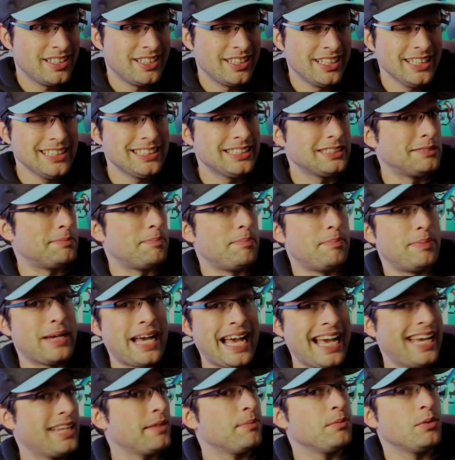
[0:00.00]
This is a
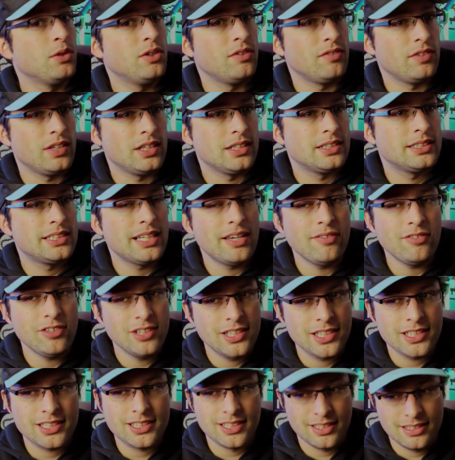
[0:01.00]
bad movie.
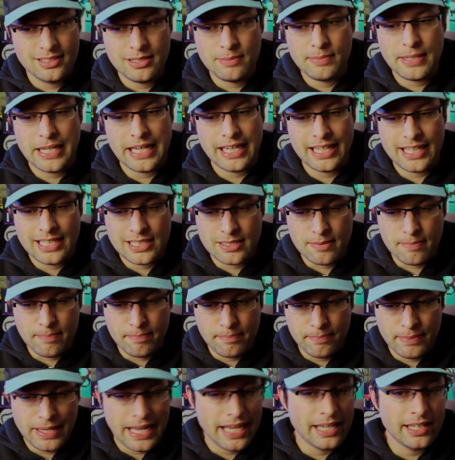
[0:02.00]
7 Years in Tibet is a
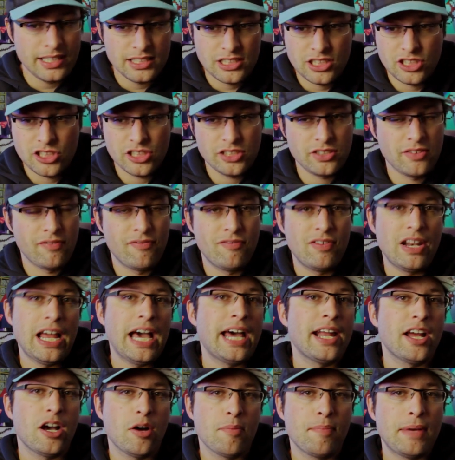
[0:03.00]
bad, it's just a
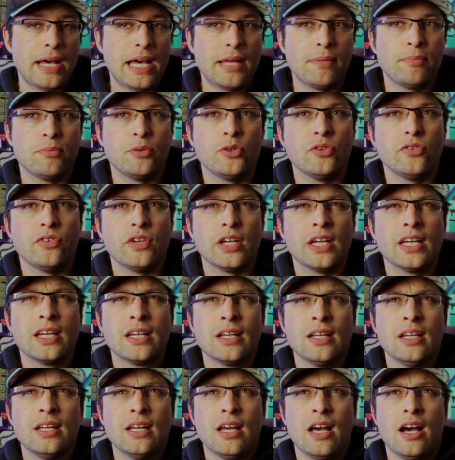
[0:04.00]
flat out bad movie.
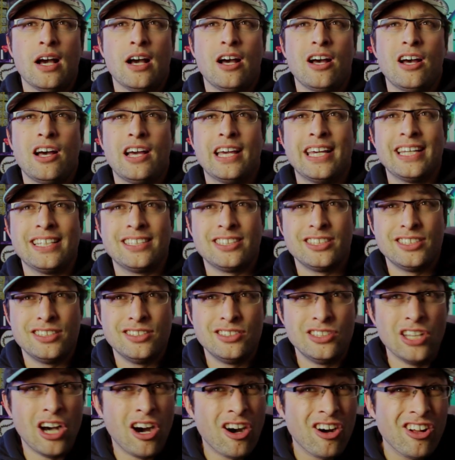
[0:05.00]
It's
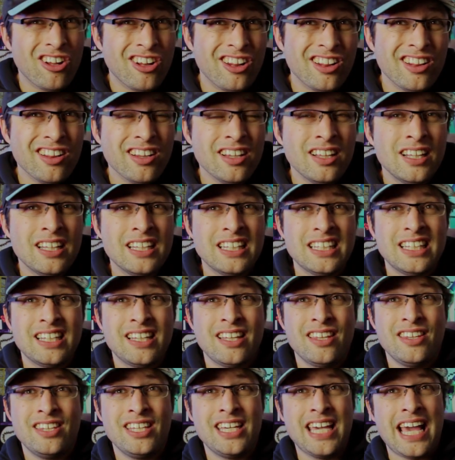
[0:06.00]
dull.
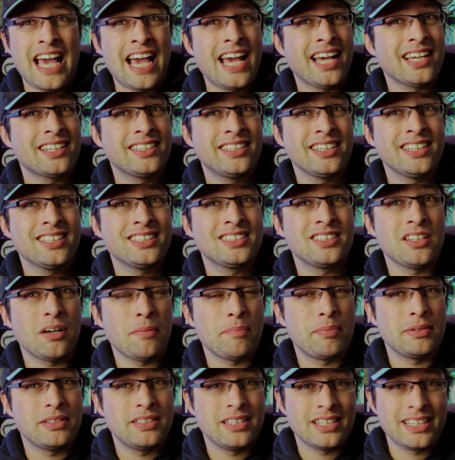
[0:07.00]
The acting's
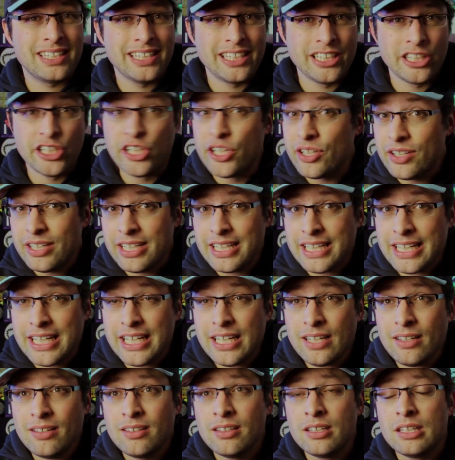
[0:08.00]
not particularly good in
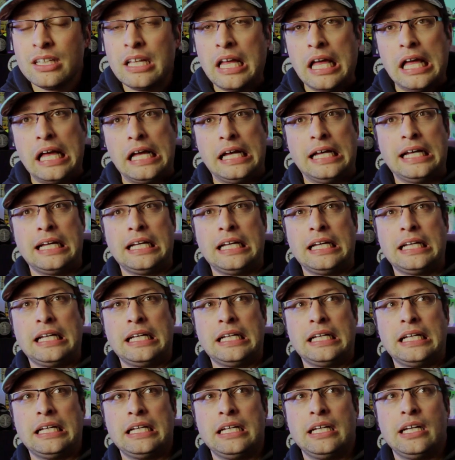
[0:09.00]
it.
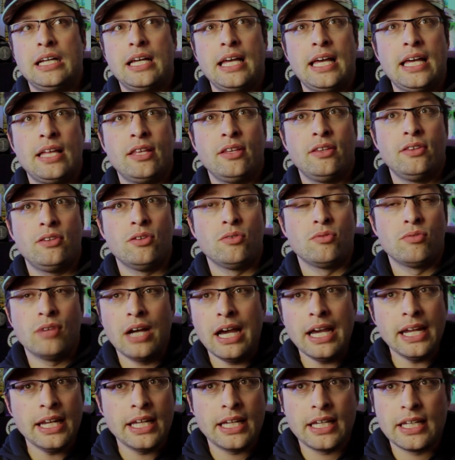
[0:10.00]
And the
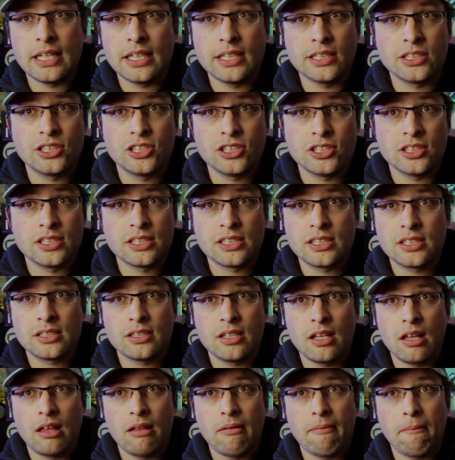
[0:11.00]
writing is
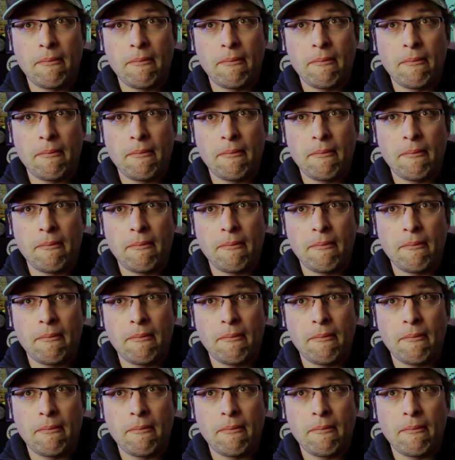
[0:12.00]
just